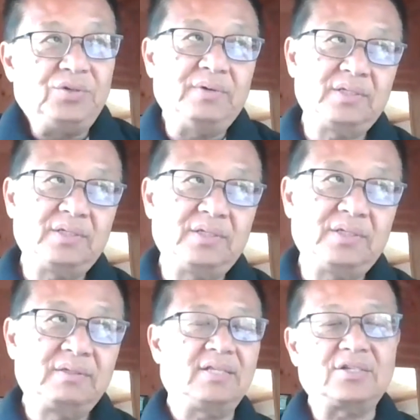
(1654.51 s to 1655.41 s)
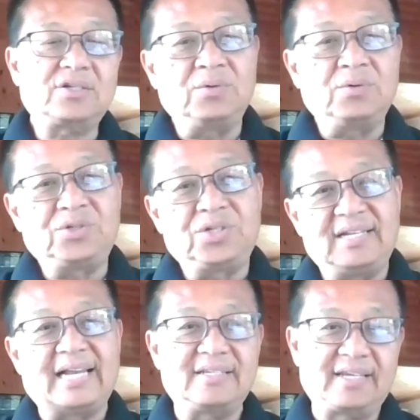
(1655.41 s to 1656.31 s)
do as
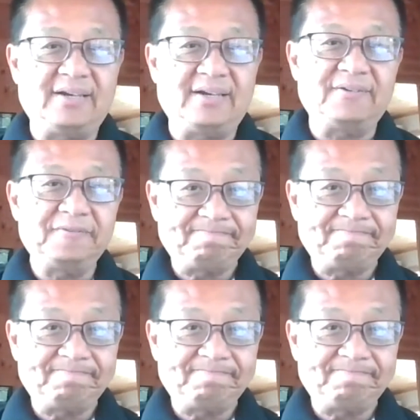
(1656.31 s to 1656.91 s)
coaches in that field.